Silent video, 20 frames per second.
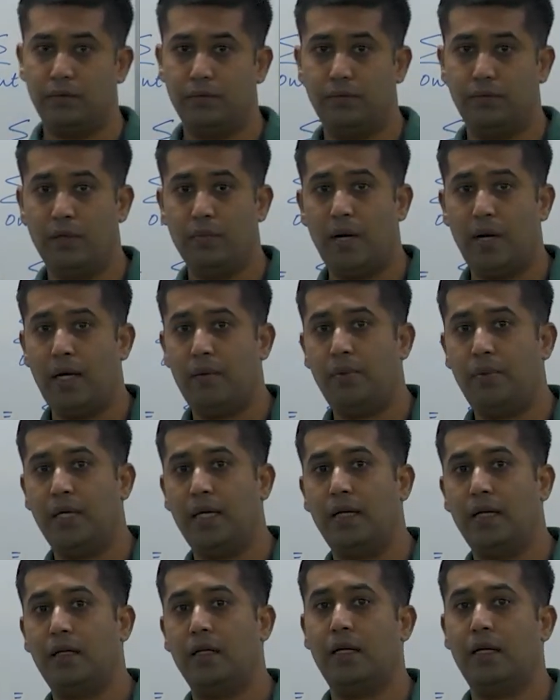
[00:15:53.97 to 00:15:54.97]
We might be
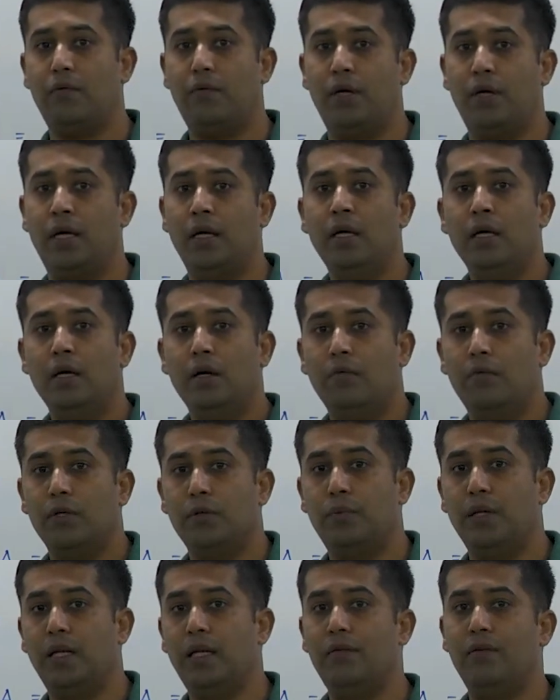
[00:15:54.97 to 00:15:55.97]
getting away with
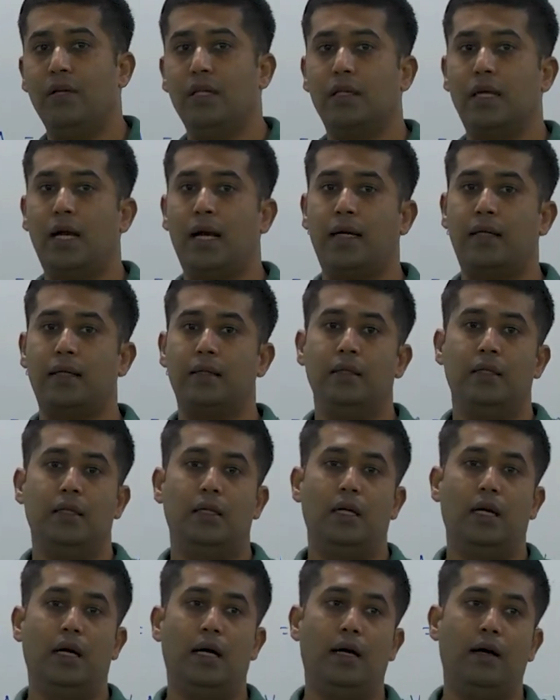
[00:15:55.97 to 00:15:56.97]
believing that
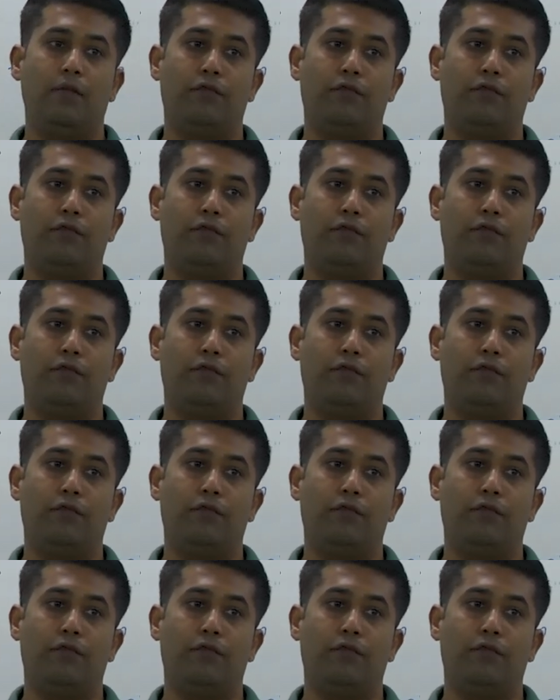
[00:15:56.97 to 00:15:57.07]
uh,